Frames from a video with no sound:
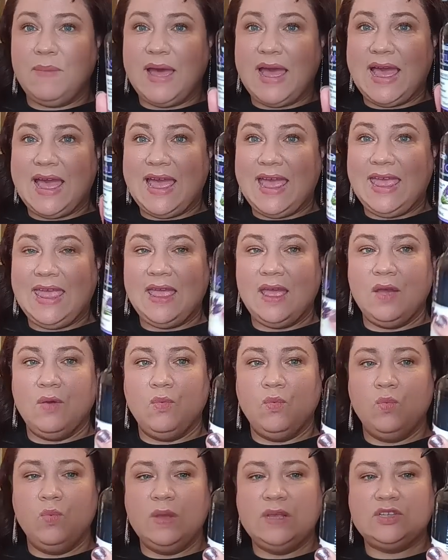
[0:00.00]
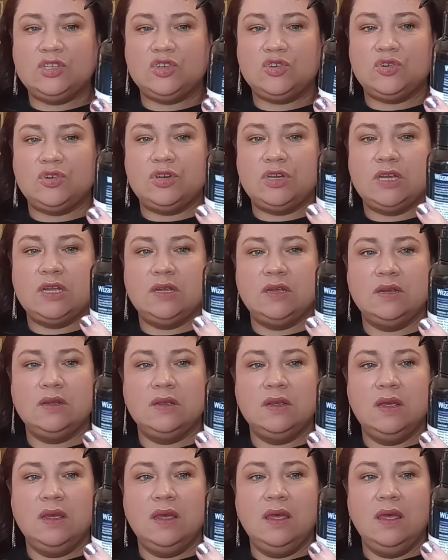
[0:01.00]
by Wizard.
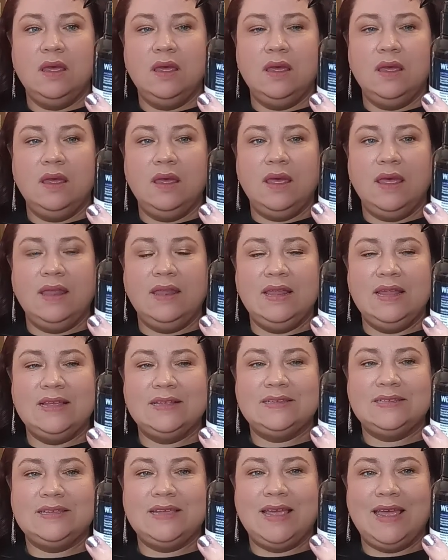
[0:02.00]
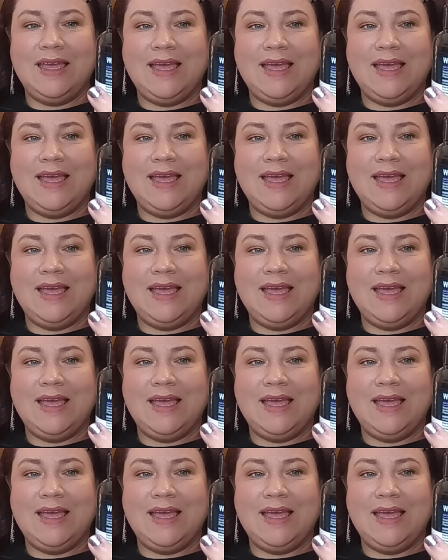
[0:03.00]
And this